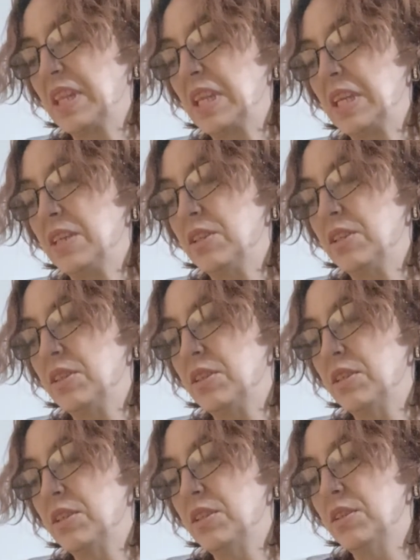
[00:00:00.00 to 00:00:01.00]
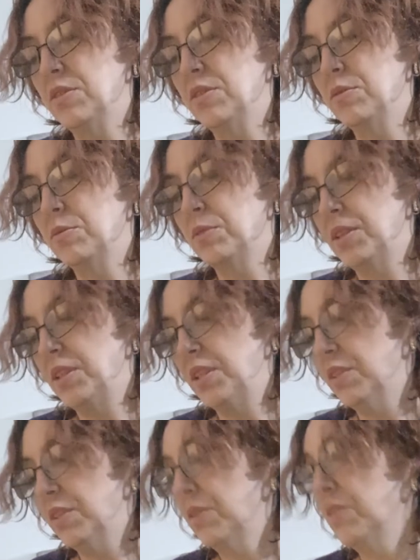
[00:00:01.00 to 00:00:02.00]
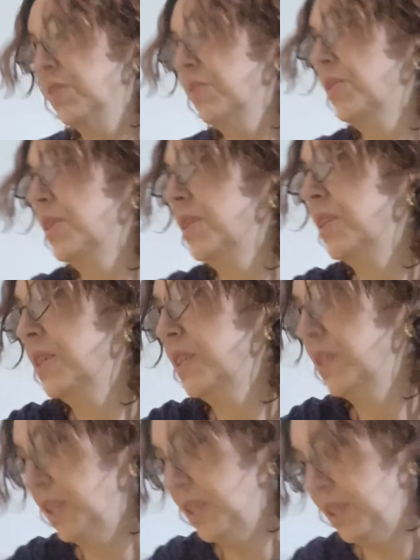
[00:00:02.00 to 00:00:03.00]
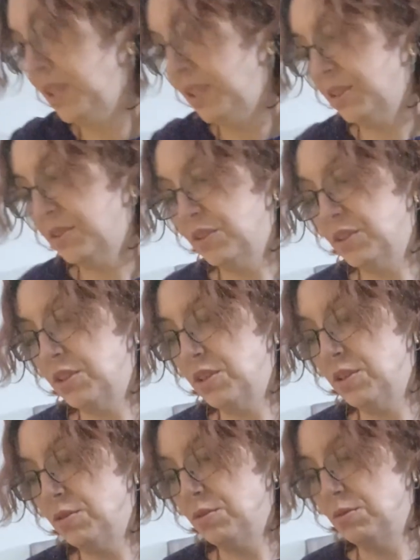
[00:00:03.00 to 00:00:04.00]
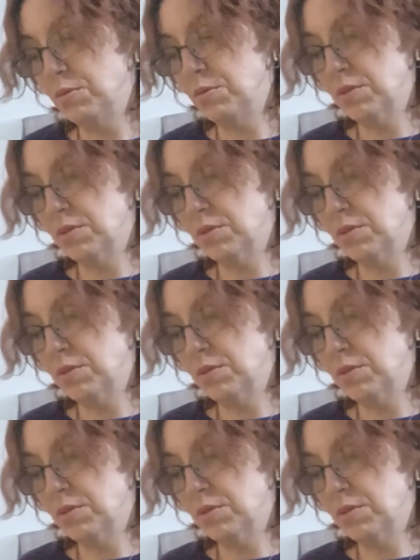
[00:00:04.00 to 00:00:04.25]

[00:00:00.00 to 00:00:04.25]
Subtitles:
What I need to do. It has to go.